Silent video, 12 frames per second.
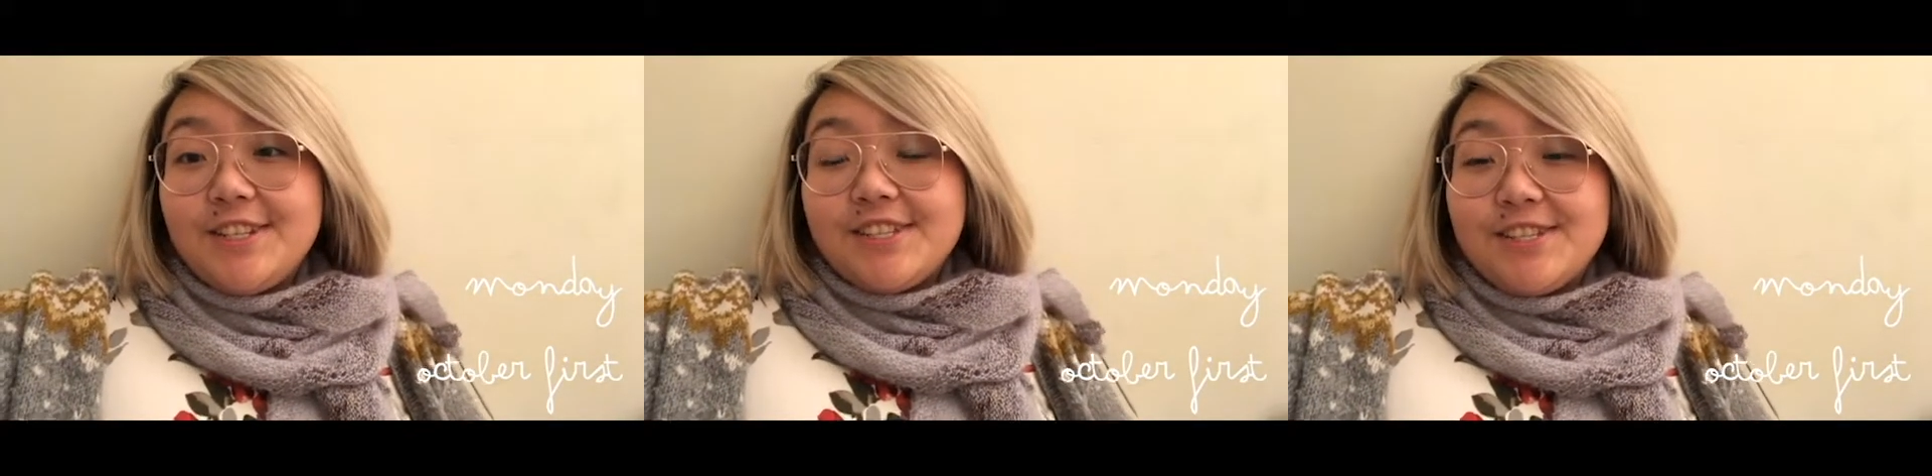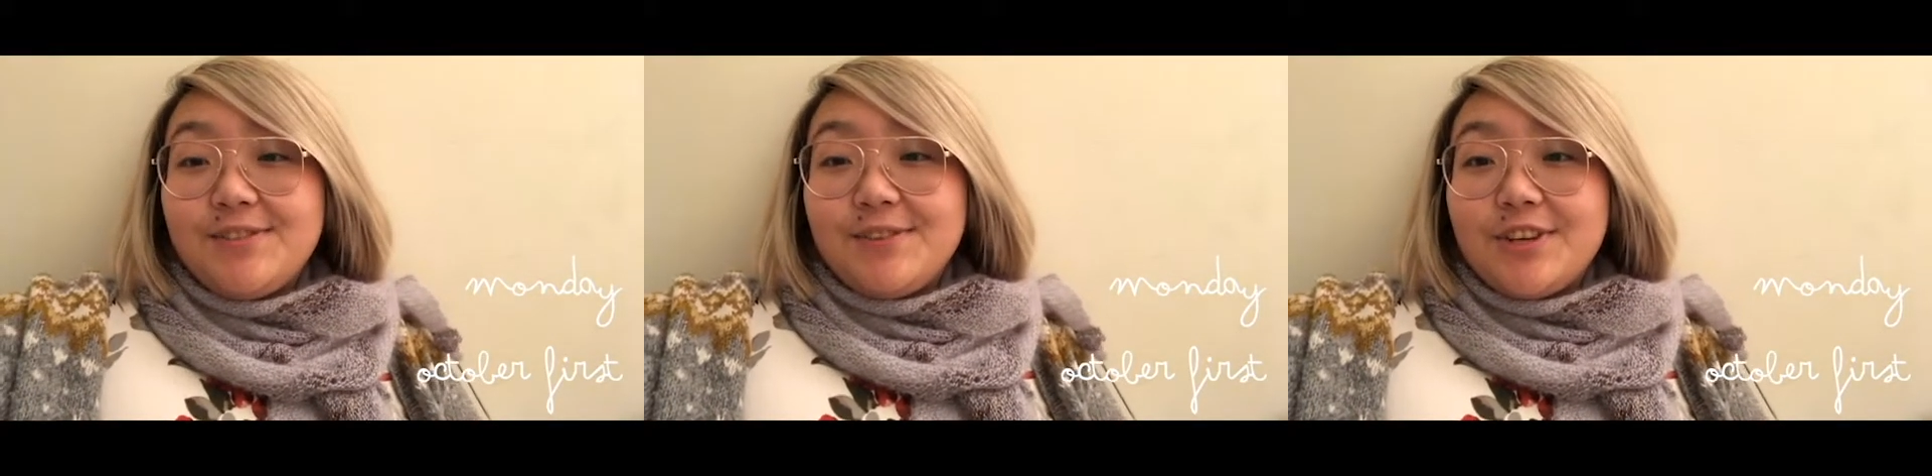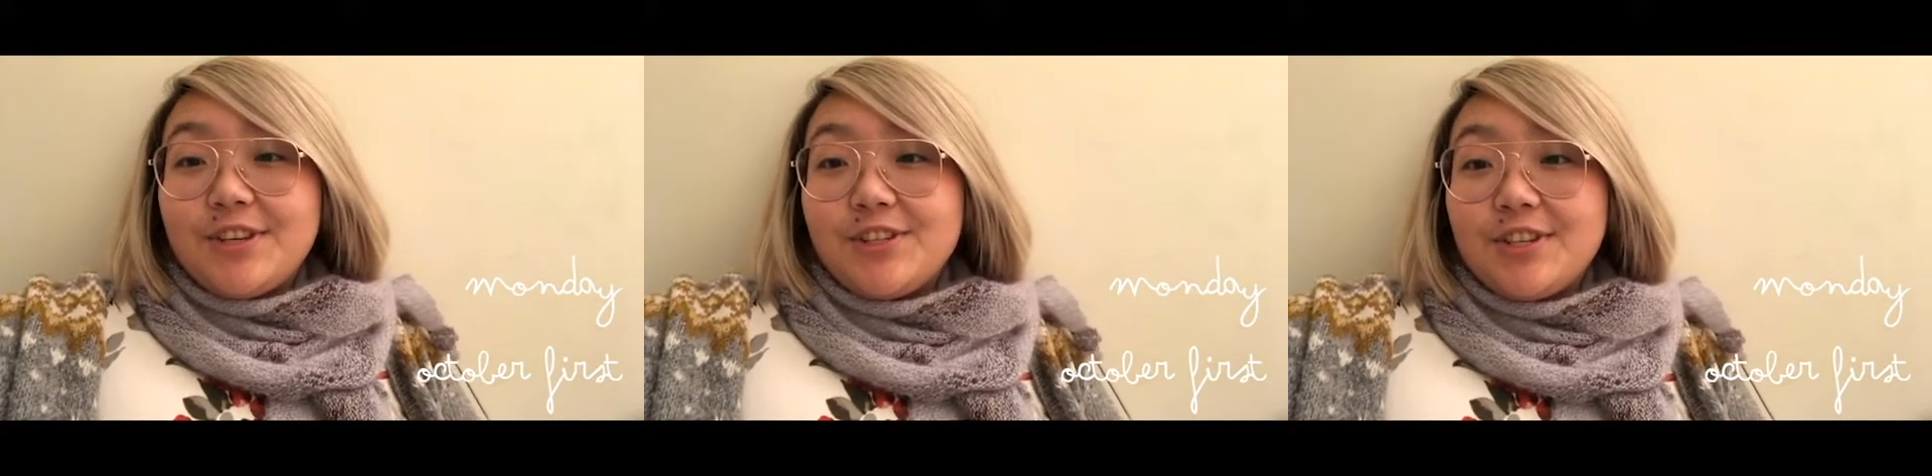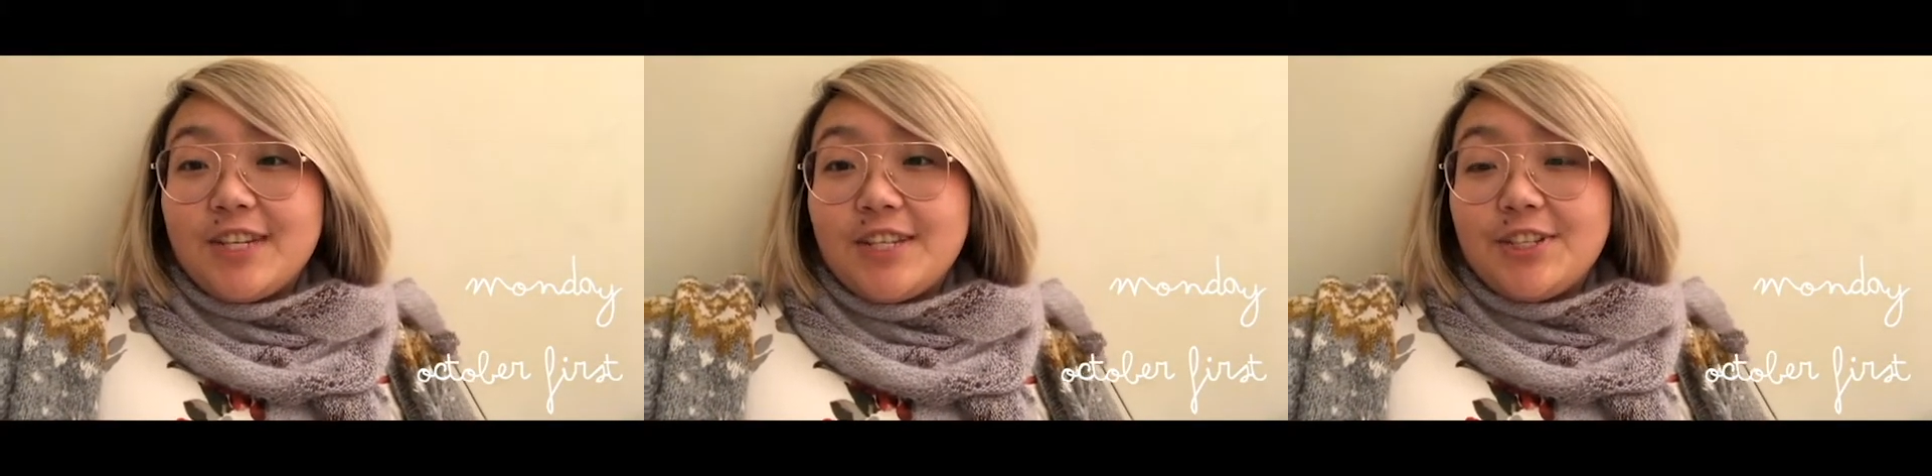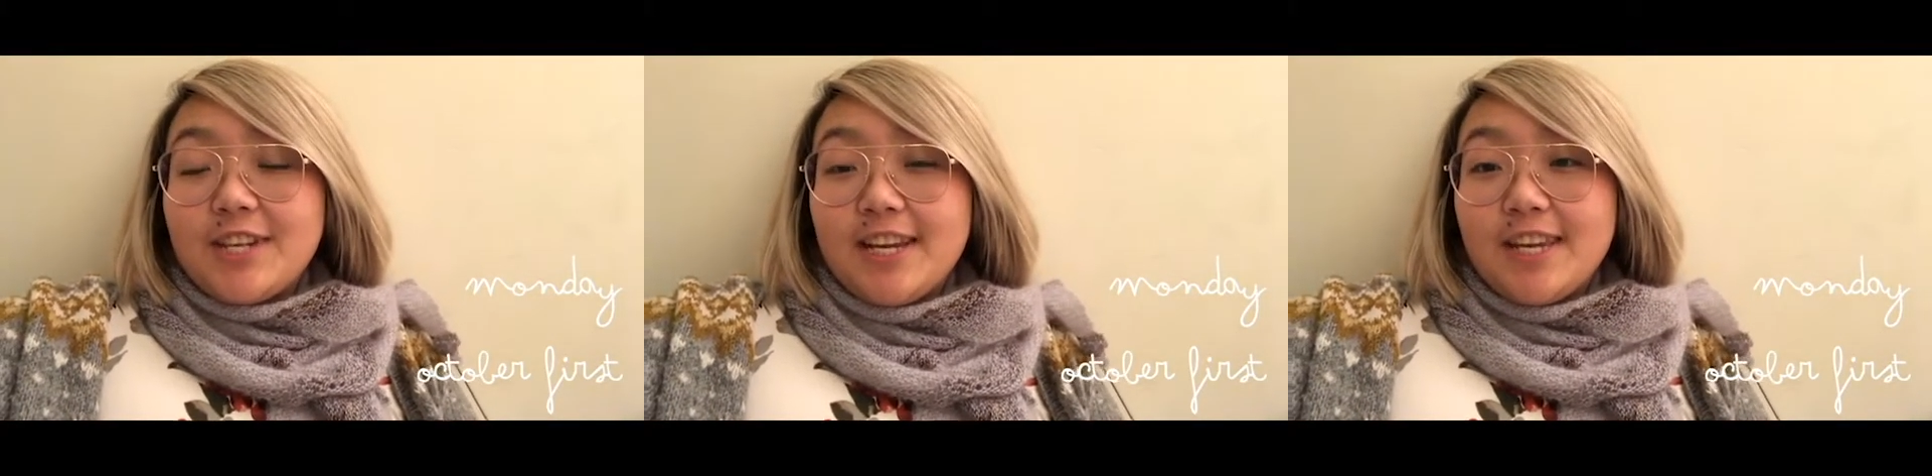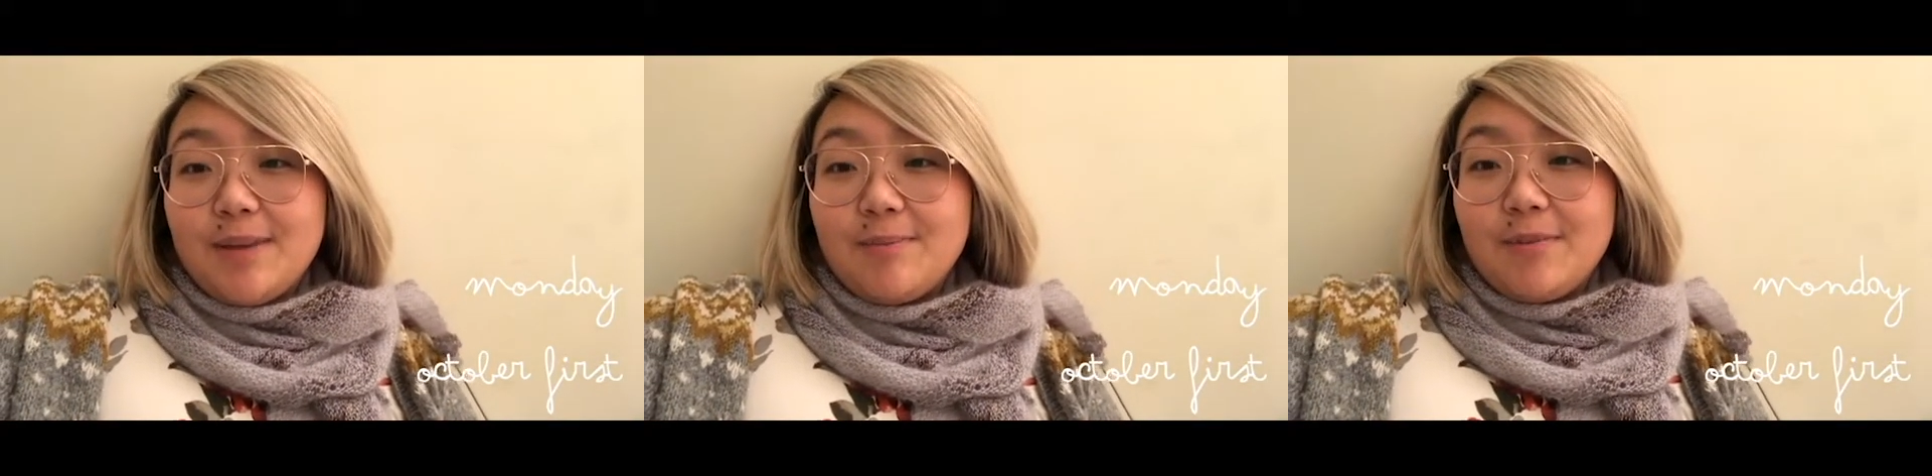Just doing a quick
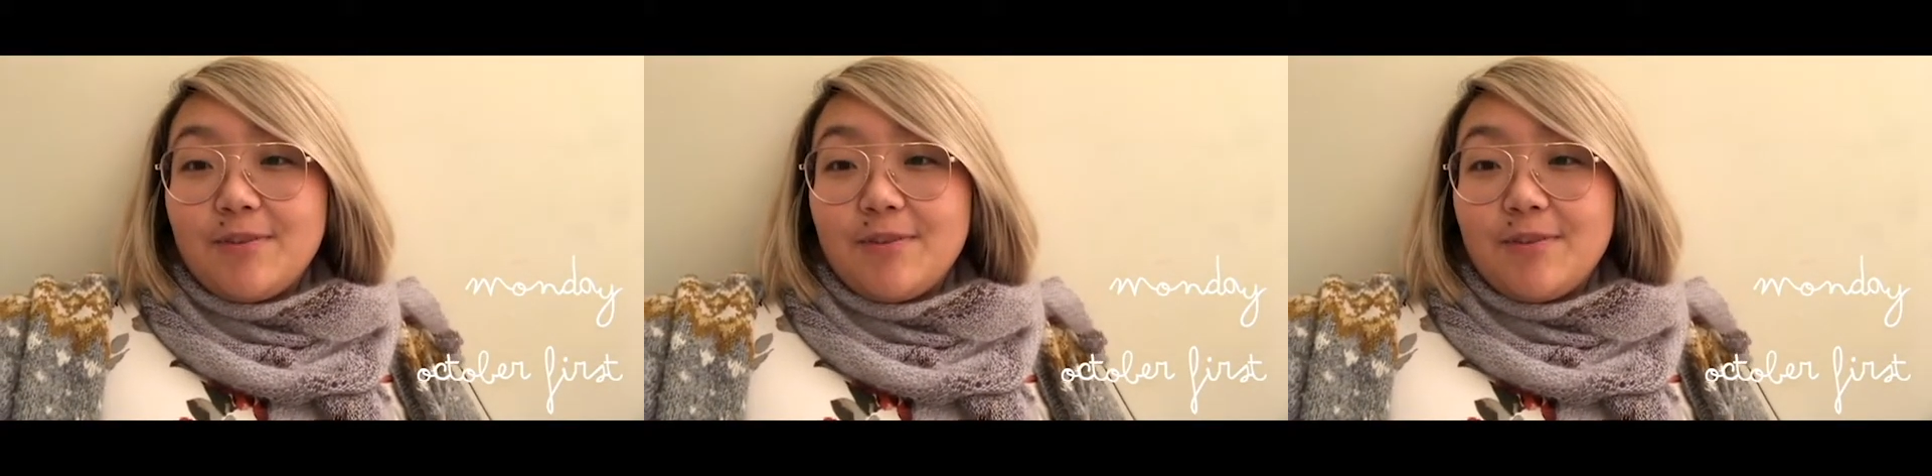check-in